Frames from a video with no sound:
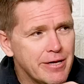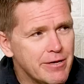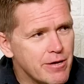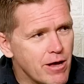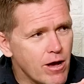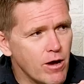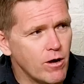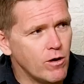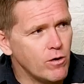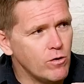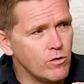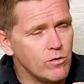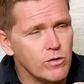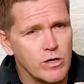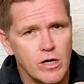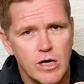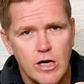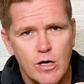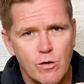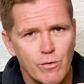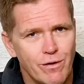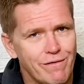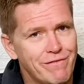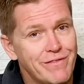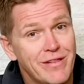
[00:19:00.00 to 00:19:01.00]
know
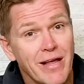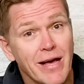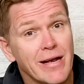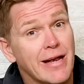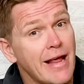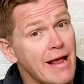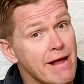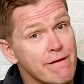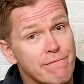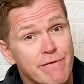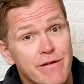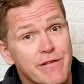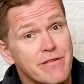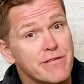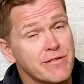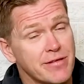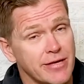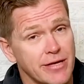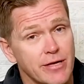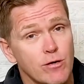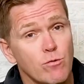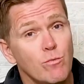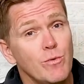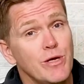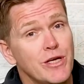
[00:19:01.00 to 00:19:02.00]
we've done
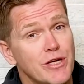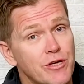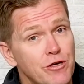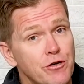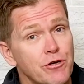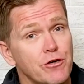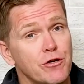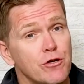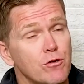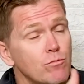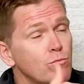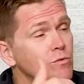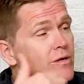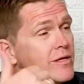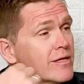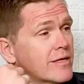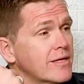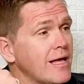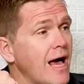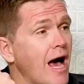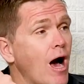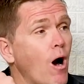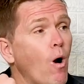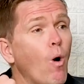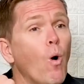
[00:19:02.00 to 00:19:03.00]
everything we could with
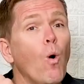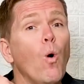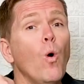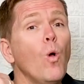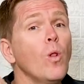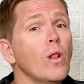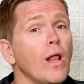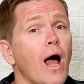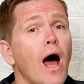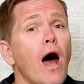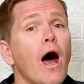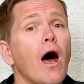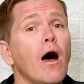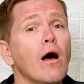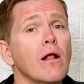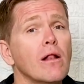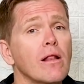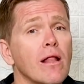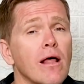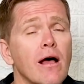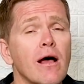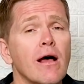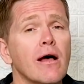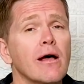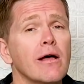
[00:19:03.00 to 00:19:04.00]
all our
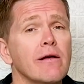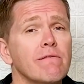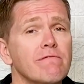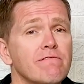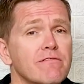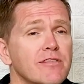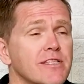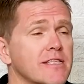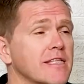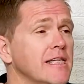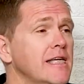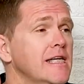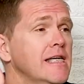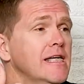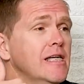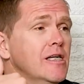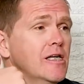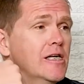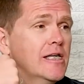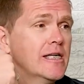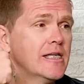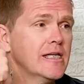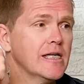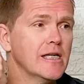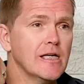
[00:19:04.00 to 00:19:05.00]
lives'
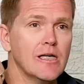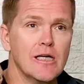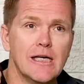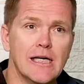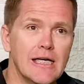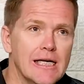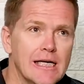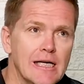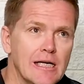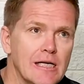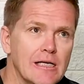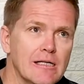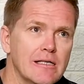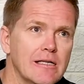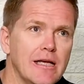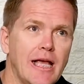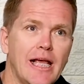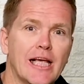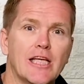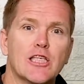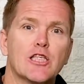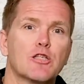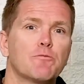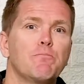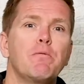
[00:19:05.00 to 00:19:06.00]

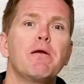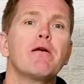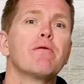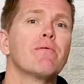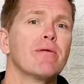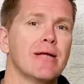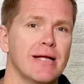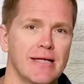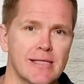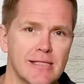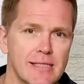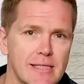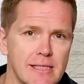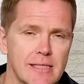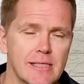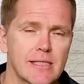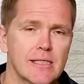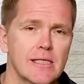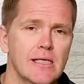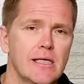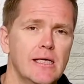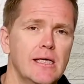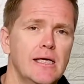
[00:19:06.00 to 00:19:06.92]
experience."